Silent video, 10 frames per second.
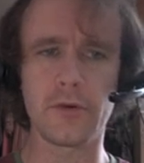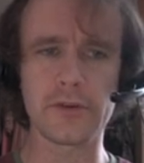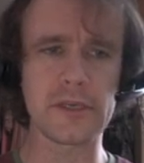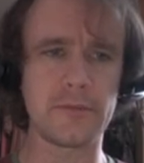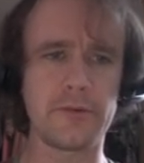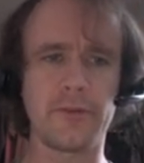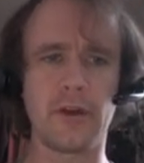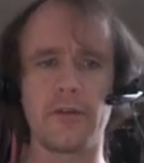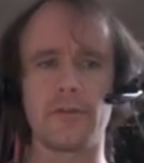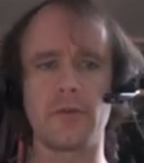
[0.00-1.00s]
example
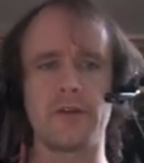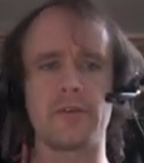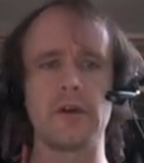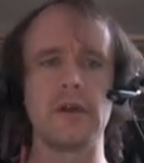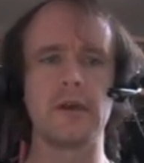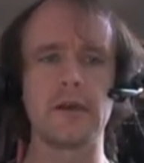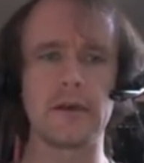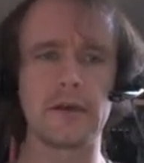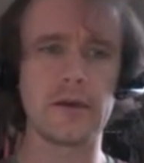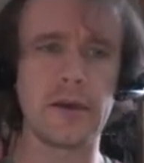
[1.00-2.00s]
5 or whatever,
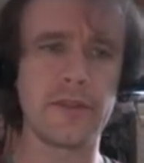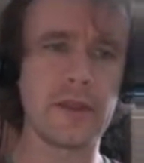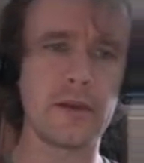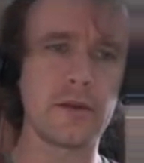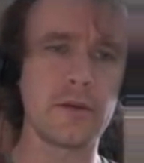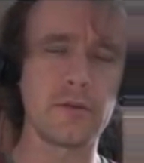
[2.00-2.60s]
and then